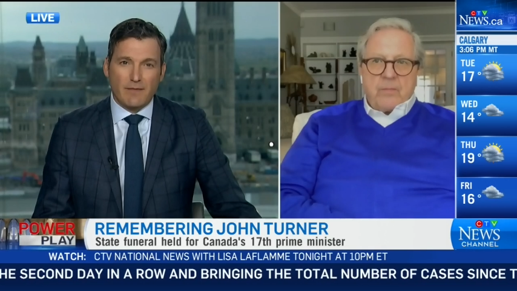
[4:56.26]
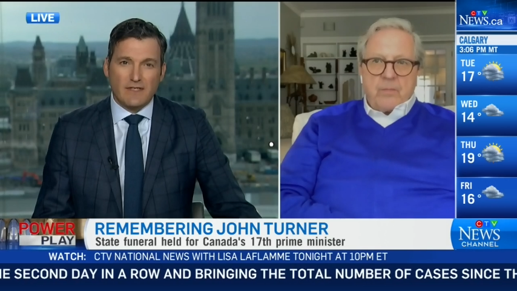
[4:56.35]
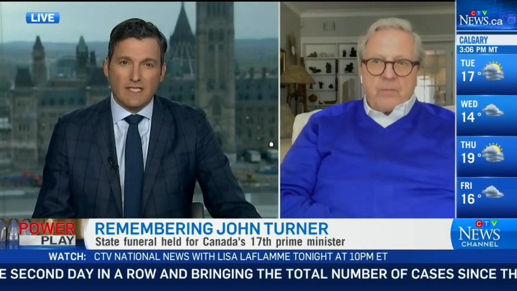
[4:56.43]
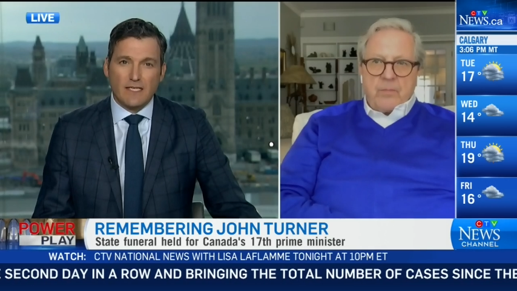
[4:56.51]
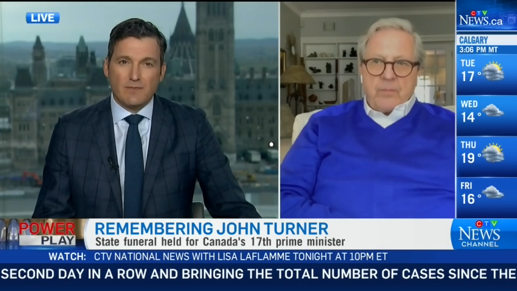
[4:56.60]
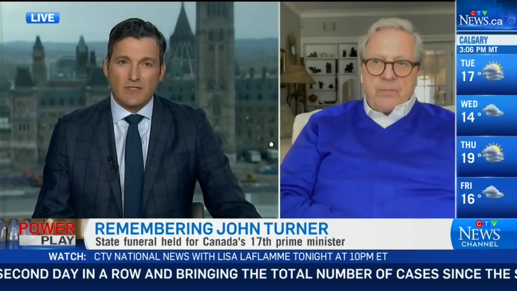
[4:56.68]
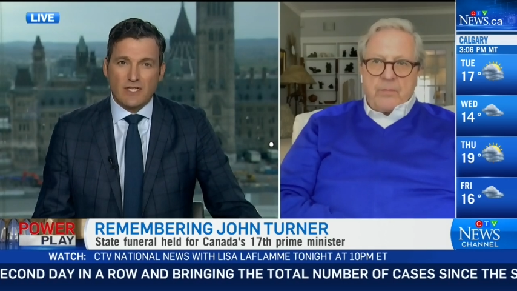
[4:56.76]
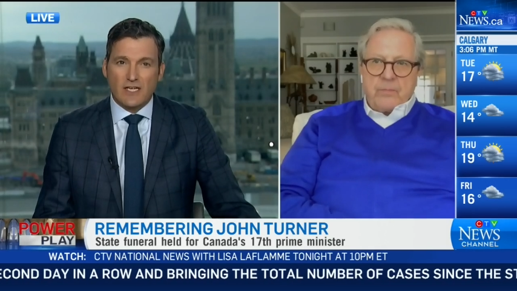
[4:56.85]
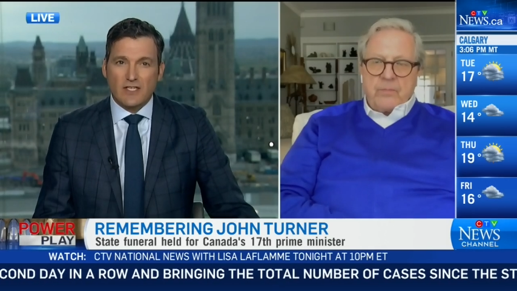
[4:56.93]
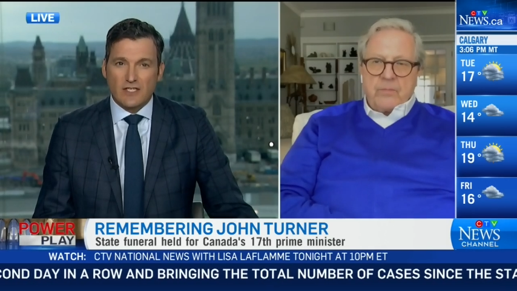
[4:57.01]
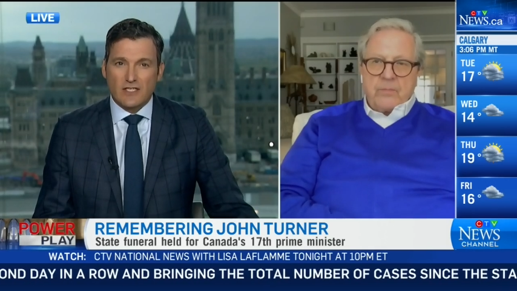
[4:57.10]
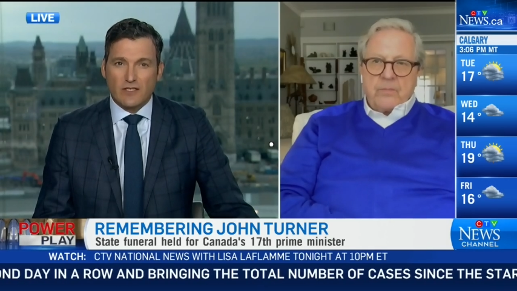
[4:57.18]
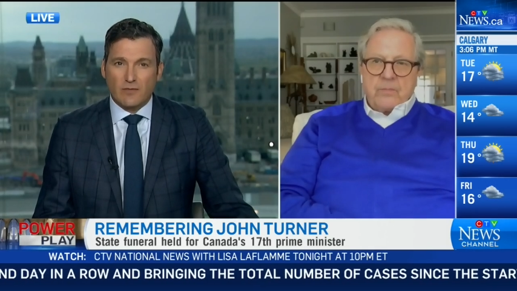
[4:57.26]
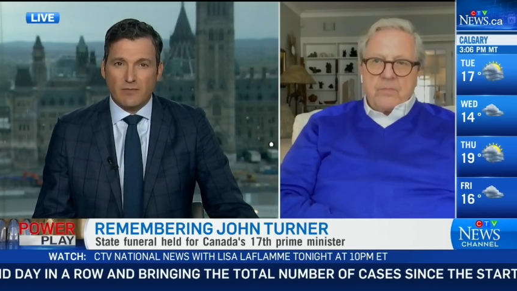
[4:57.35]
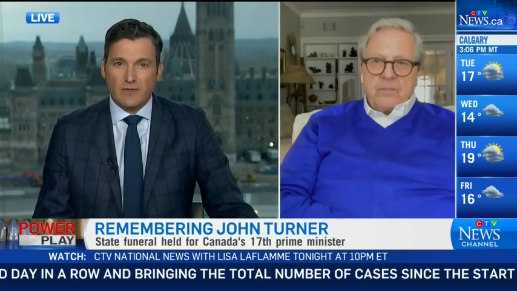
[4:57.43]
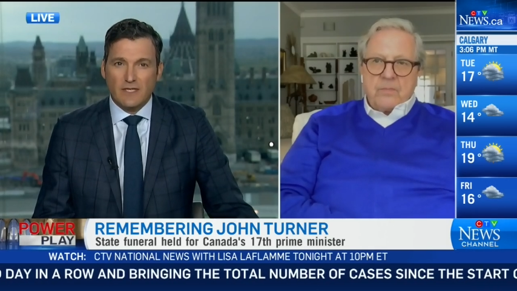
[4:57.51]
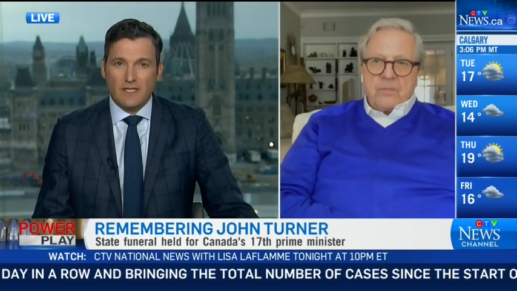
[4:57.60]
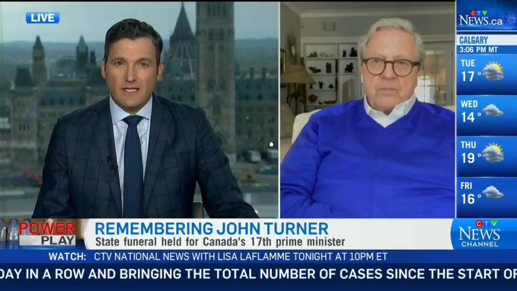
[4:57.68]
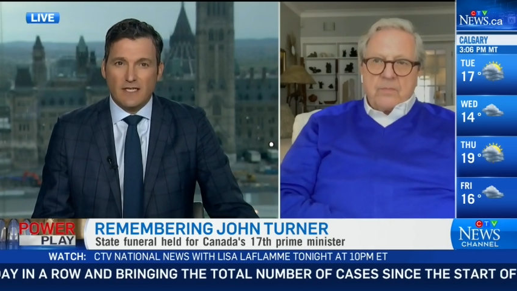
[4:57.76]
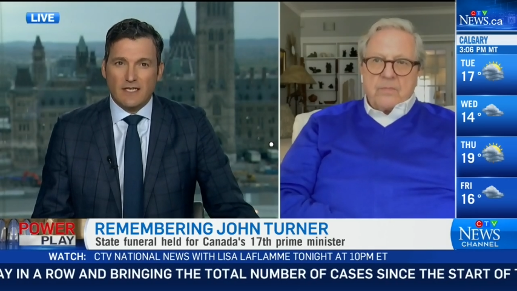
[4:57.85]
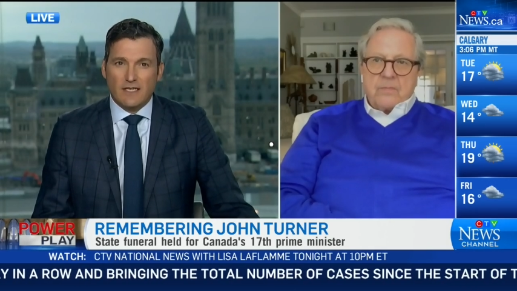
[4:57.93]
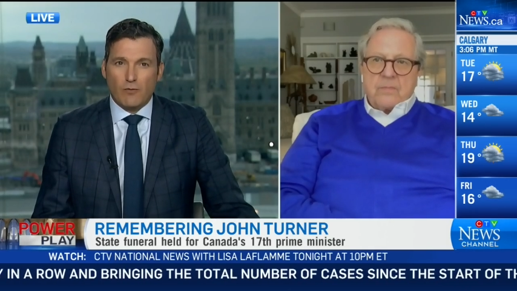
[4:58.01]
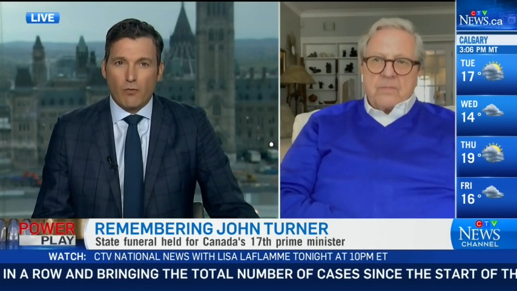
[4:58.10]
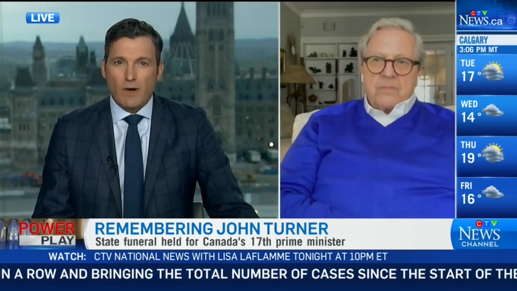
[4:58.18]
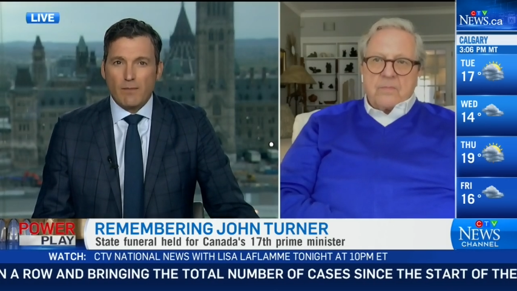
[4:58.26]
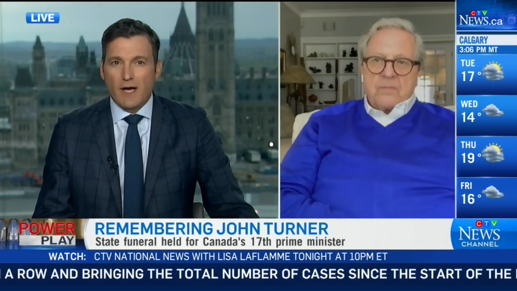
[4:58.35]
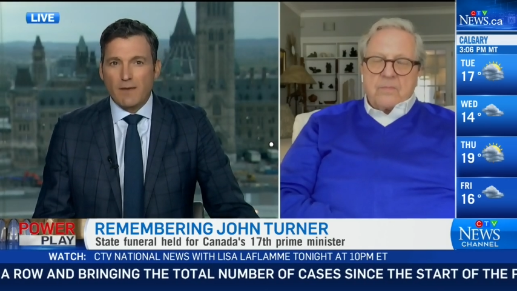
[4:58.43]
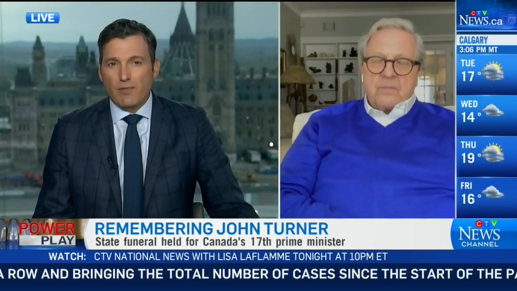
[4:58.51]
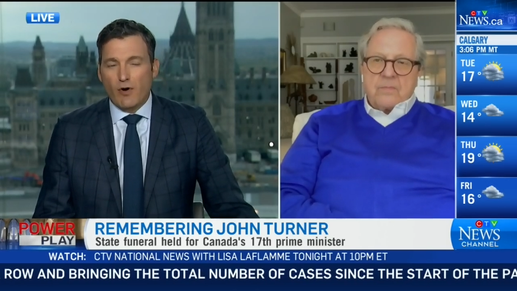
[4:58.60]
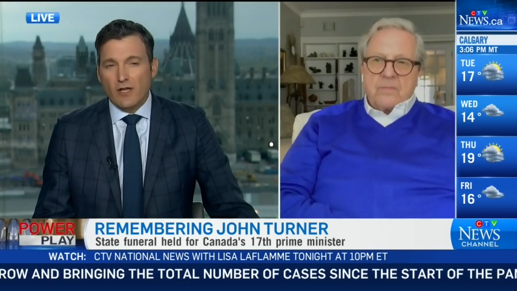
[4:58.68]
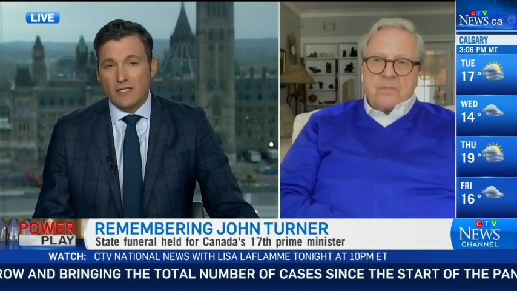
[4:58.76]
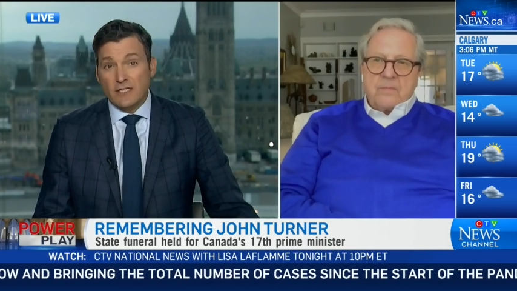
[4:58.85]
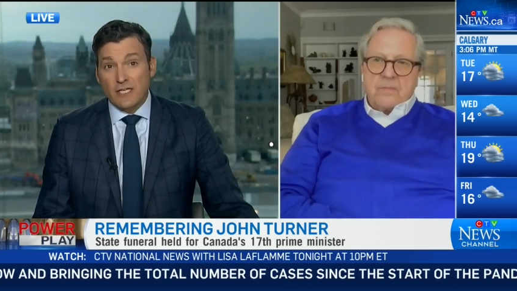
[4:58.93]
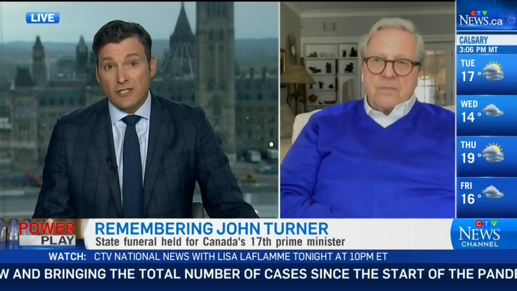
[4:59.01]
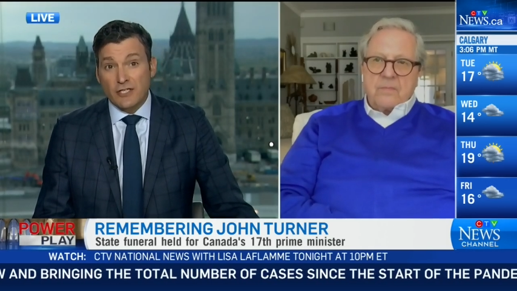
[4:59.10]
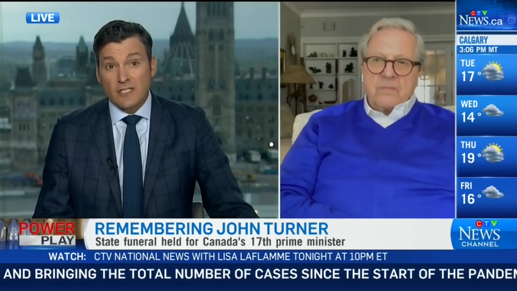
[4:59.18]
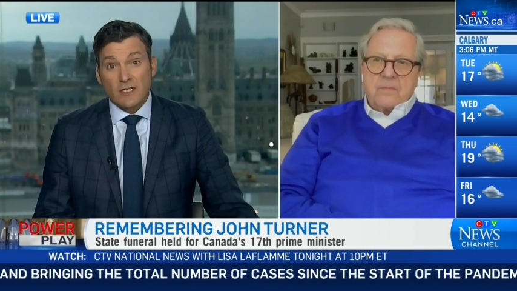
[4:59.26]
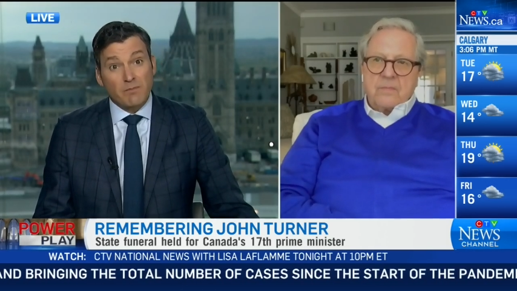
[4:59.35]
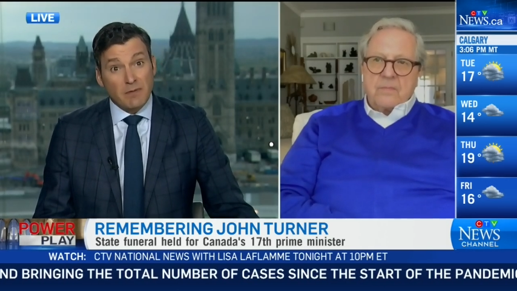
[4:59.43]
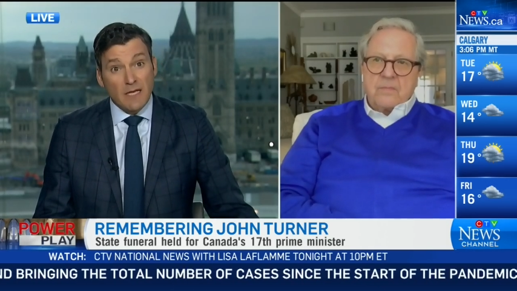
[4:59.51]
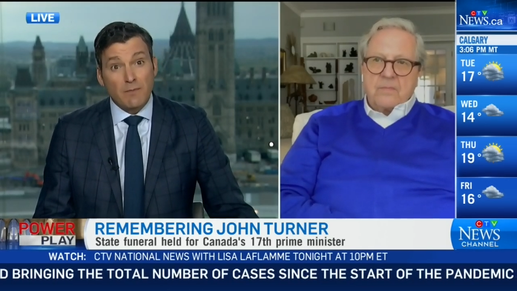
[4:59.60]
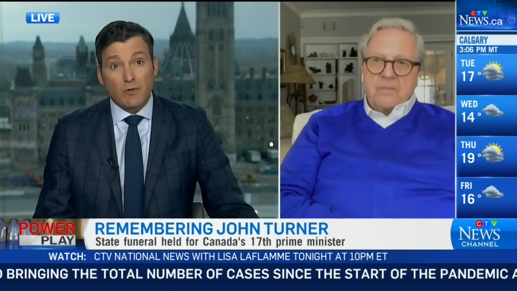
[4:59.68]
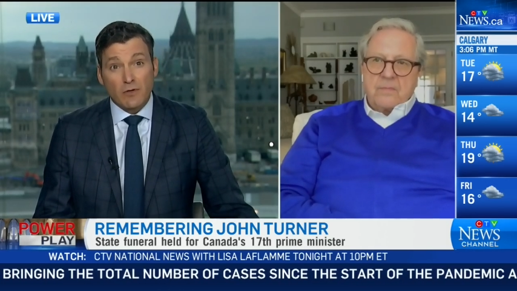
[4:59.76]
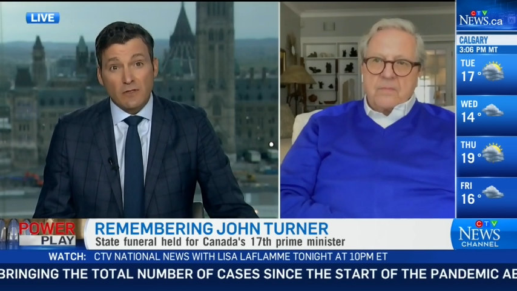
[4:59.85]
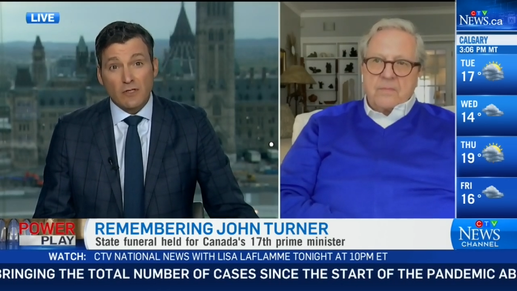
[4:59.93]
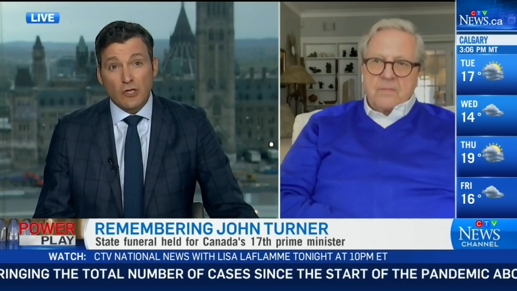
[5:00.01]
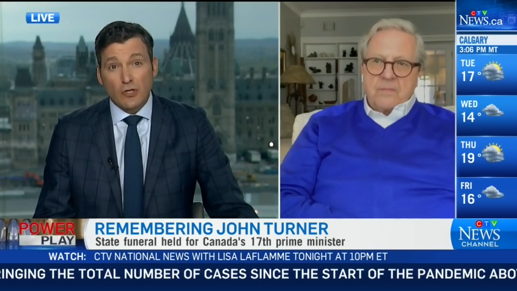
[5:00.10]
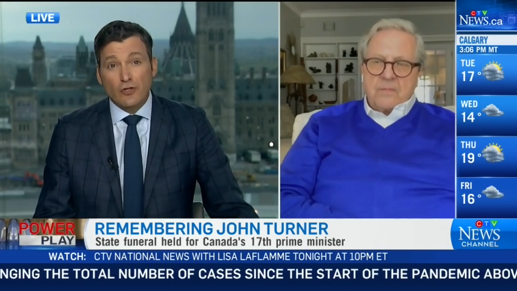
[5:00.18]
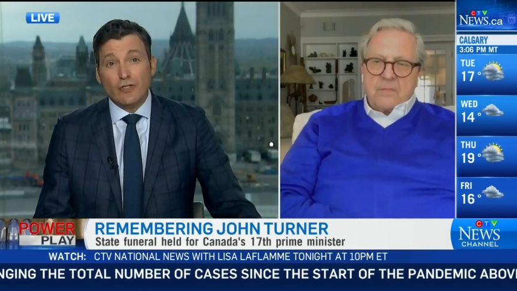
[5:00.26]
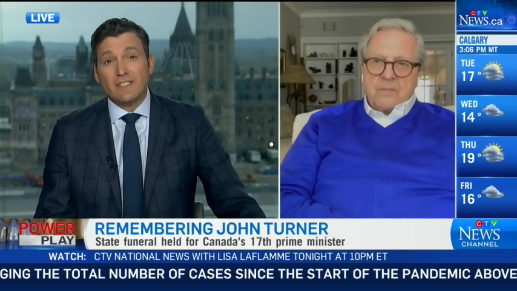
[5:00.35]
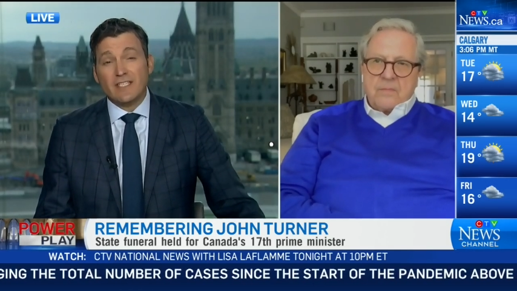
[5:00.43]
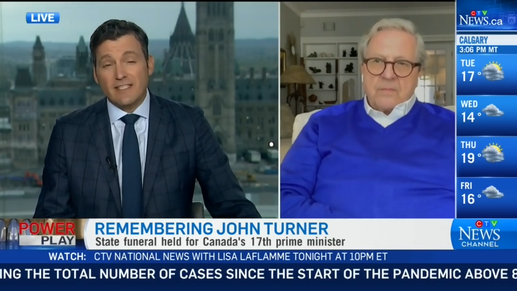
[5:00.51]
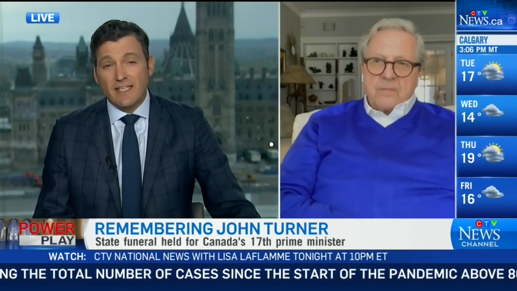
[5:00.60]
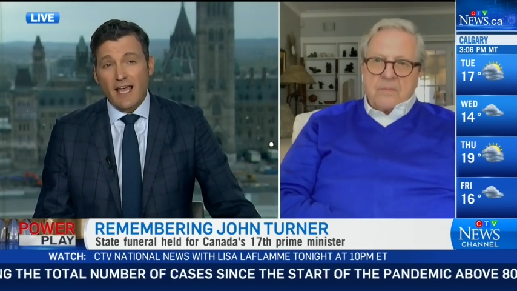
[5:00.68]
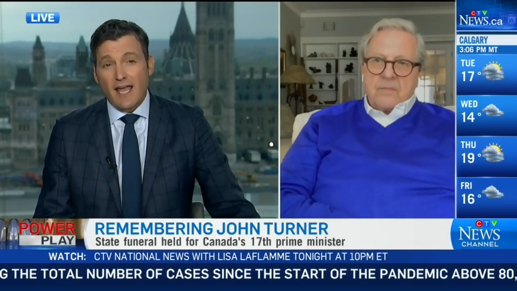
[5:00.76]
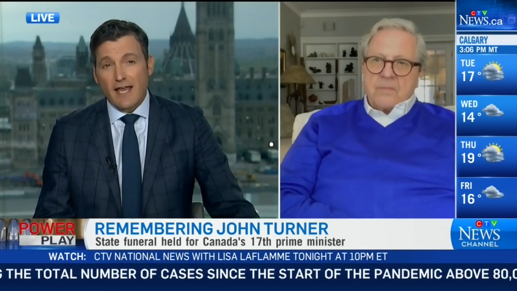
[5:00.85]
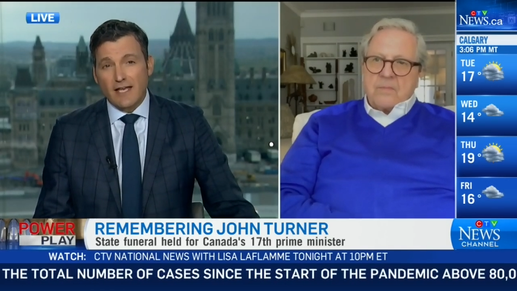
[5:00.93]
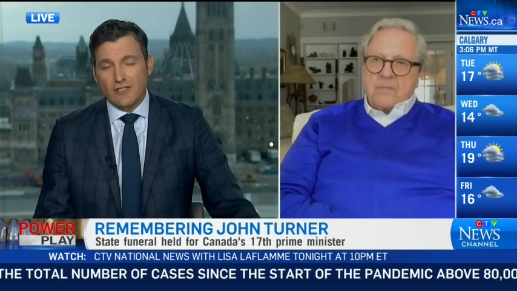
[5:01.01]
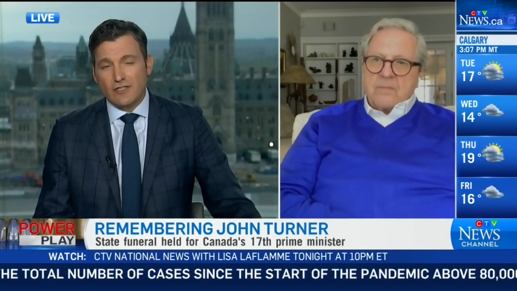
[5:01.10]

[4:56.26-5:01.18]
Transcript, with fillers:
Speaker 1: of deep cynicism. What might politicians and people learn today, as